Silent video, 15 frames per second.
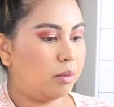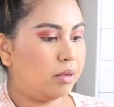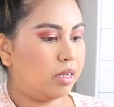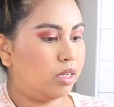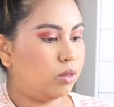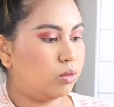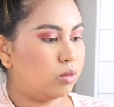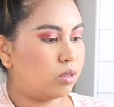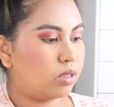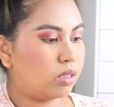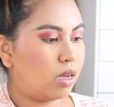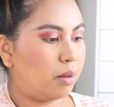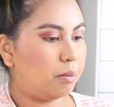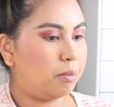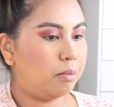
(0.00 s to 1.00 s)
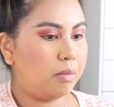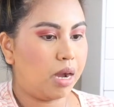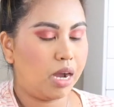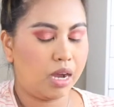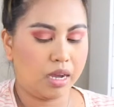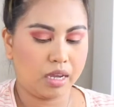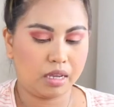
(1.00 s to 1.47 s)
I'm gonna use
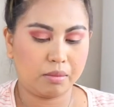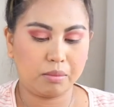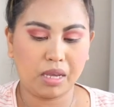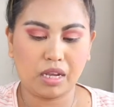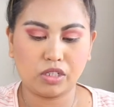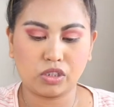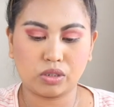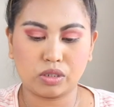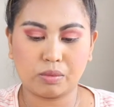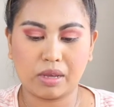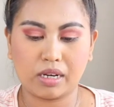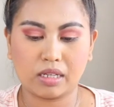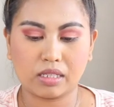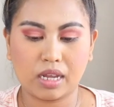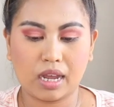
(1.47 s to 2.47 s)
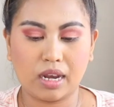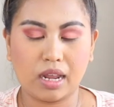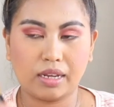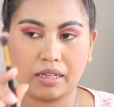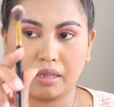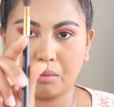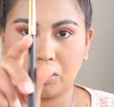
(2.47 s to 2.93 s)
my BH Cosmetics
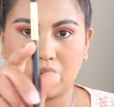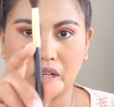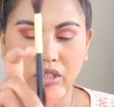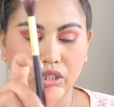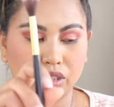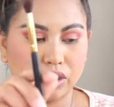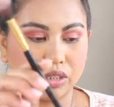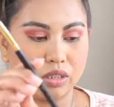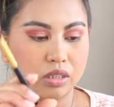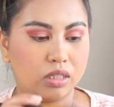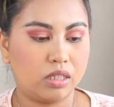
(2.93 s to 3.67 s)
highlighting brush.